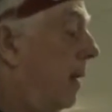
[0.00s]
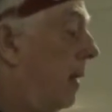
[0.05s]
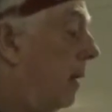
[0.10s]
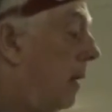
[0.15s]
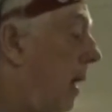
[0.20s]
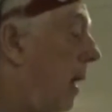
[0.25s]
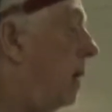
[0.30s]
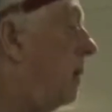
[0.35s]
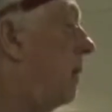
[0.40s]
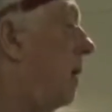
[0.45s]

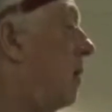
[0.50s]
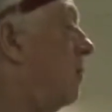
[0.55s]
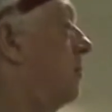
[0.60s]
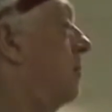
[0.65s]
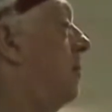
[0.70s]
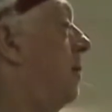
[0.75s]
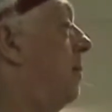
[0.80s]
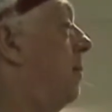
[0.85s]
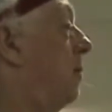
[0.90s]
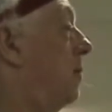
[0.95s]

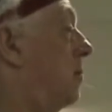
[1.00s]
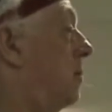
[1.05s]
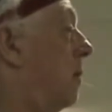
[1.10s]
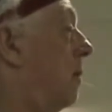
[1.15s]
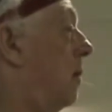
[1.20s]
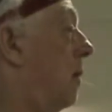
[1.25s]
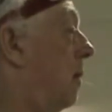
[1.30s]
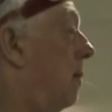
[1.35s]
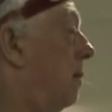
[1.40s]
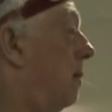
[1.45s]
9,000 people
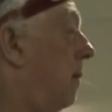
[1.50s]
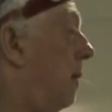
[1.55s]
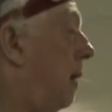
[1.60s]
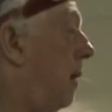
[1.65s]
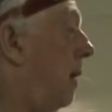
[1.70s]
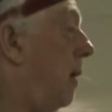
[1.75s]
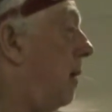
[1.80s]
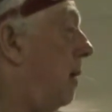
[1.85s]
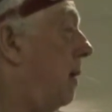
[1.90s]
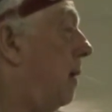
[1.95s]
showed up
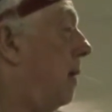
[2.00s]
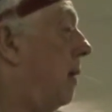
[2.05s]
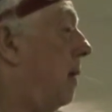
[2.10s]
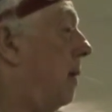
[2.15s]
and